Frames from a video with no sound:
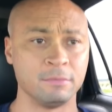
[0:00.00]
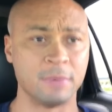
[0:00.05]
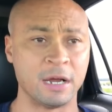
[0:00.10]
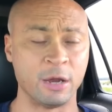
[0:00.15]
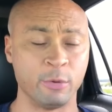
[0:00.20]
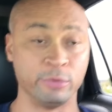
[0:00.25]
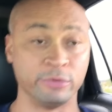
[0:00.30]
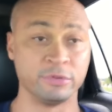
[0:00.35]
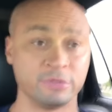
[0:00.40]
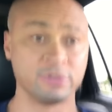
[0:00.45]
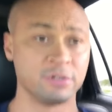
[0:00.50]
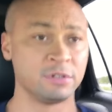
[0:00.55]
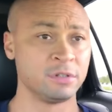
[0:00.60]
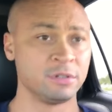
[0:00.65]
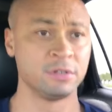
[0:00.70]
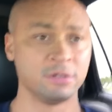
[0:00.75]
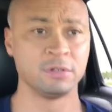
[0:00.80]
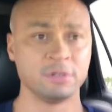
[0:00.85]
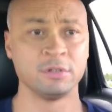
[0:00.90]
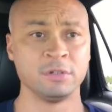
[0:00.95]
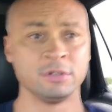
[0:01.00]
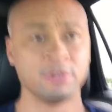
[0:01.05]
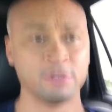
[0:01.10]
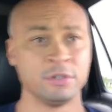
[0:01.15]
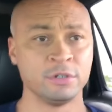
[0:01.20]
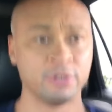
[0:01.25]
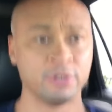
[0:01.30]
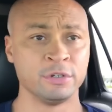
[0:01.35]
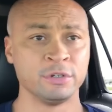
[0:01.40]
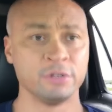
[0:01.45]
I was
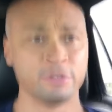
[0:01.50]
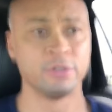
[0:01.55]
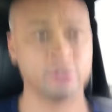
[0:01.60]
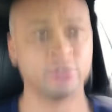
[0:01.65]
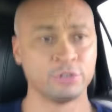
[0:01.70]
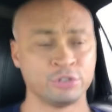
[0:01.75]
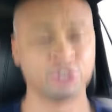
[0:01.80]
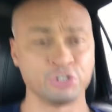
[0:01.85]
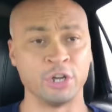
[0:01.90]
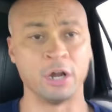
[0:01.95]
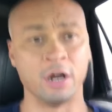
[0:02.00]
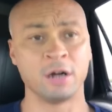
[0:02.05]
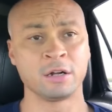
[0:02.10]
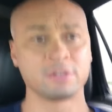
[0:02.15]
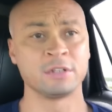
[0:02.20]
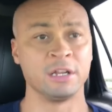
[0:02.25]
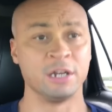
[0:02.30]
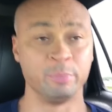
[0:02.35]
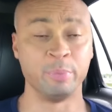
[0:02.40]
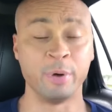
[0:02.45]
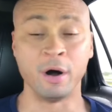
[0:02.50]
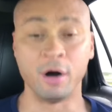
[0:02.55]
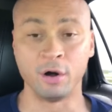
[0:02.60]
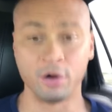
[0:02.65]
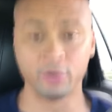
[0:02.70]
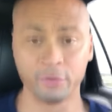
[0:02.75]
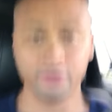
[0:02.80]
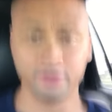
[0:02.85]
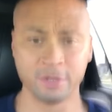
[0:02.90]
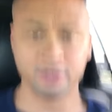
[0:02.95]
shocked and
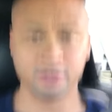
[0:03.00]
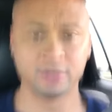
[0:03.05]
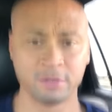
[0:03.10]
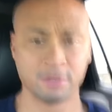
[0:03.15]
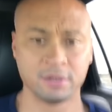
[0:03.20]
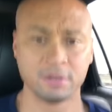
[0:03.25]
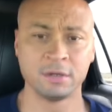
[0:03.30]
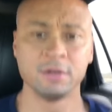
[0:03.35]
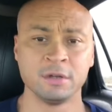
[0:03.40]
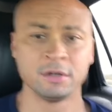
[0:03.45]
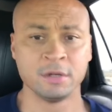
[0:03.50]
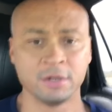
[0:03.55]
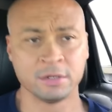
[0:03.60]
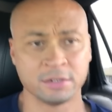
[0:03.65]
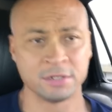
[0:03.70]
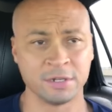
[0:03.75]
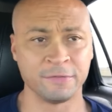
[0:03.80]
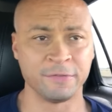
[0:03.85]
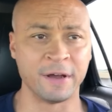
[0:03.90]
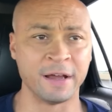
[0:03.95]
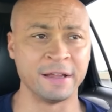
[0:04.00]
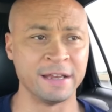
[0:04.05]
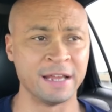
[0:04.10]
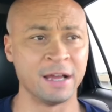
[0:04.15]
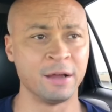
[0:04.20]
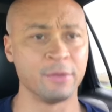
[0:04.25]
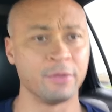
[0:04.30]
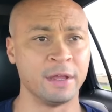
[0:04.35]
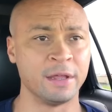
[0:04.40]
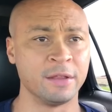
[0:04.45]
appalled to find
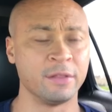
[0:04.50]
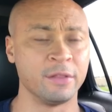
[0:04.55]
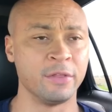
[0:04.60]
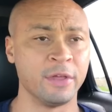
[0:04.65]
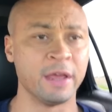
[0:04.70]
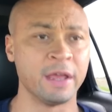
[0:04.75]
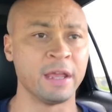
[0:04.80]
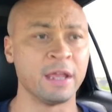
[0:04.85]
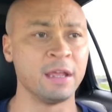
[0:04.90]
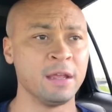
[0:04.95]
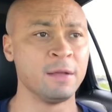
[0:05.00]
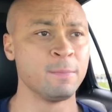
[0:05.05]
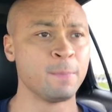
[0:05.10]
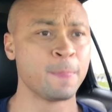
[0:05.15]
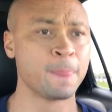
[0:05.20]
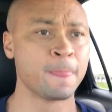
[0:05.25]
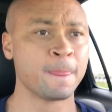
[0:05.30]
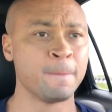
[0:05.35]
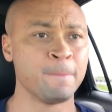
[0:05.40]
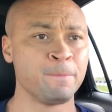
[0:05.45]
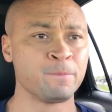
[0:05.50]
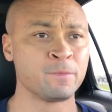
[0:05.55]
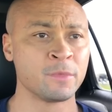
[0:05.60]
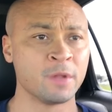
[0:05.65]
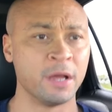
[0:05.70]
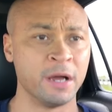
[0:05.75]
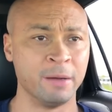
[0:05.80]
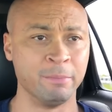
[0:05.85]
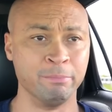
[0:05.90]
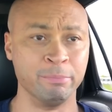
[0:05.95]
out that they
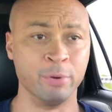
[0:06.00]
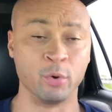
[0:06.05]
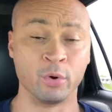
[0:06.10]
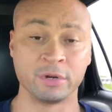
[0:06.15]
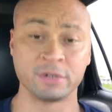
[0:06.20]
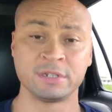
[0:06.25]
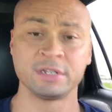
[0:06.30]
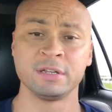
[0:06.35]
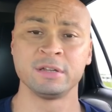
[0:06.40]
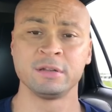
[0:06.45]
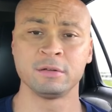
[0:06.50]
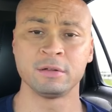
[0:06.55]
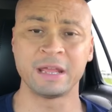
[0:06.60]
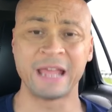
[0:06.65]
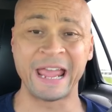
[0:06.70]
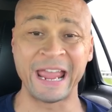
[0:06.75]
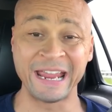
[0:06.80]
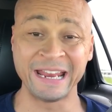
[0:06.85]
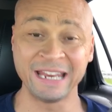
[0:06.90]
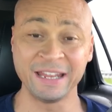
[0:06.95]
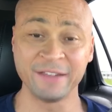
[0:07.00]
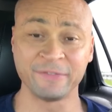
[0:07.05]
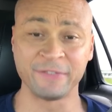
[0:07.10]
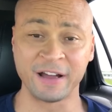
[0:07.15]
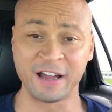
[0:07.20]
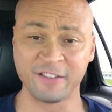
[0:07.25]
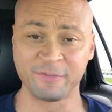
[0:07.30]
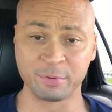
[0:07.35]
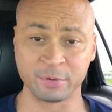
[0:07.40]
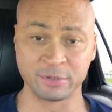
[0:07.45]
abort
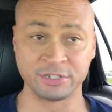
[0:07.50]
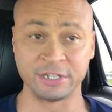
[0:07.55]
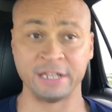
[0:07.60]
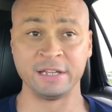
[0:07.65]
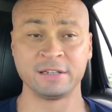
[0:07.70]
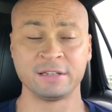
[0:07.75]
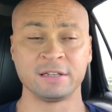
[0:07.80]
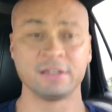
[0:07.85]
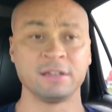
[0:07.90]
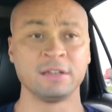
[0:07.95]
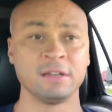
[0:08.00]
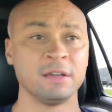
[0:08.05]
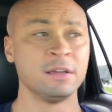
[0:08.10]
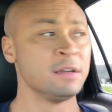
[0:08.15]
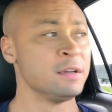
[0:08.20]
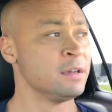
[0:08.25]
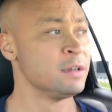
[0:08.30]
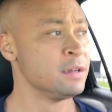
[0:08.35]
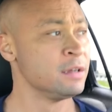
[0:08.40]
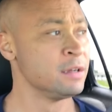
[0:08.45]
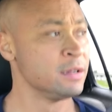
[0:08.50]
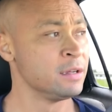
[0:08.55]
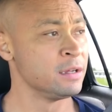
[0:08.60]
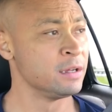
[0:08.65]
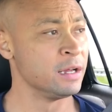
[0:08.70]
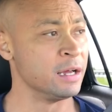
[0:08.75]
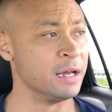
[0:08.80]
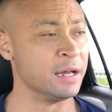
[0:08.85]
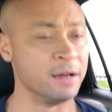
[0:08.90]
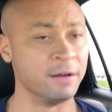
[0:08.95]
85%
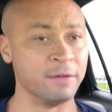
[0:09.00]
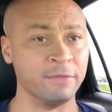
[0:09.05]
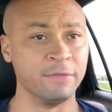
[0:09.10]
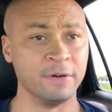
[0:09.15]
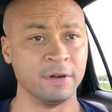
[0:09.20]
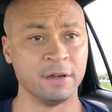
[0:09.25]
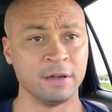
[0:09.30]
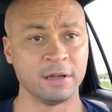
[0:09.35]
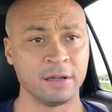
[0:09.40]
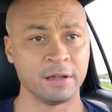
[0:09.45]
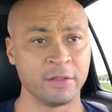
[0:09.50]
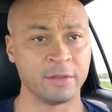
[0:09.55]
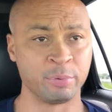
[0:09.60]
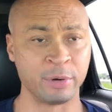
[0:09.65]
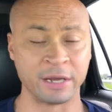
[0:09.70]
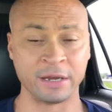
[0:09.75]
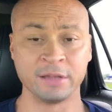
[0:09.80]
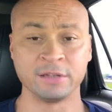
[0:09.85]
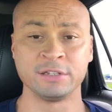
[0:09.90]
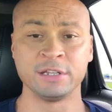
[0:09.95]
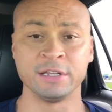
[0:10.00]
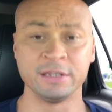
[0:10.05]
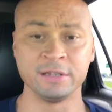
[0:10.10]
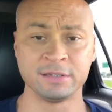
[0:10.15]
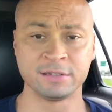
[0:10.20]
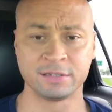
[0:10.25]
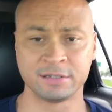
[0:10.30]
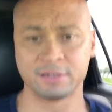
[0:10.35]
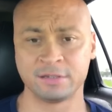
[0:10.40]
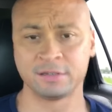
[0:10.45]
of
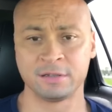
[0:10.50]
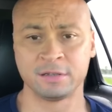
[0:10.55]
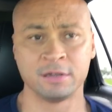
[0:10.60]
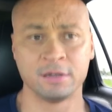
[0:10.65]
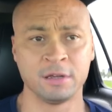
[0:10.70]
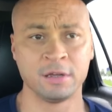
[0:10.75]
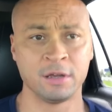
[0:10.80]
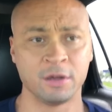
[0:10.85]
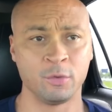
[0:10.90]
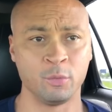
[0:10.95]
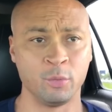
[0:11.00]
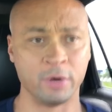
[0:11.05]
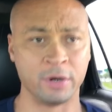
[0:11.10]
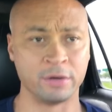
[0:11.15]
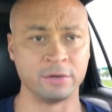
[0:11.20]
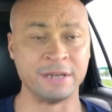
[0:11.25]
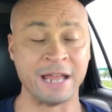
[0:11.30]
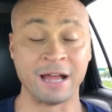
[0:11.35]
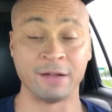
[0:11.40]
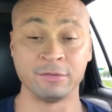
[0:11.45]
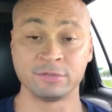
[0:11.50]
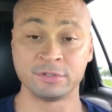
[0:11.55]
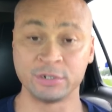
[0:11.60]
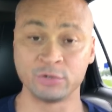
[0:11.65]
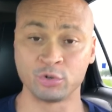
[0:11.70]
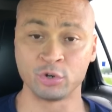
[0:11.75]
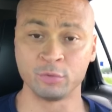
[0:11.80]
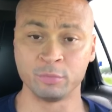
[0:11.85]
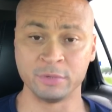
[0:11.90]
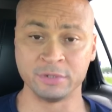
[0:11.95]
pregnancies where Down
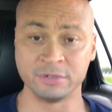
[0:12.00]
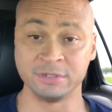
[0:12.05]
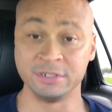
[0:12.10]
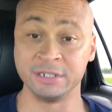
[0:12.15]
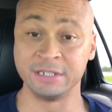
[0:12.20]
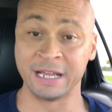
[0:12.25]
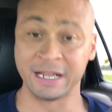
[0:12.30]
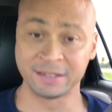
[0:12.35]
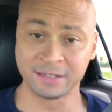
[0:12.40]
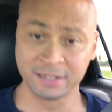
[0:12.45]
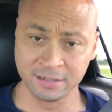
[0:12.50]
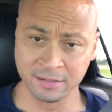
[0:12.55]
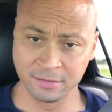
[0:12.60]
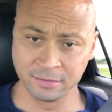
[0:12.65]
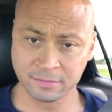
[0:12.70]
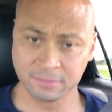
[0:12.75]
syndrome is detected.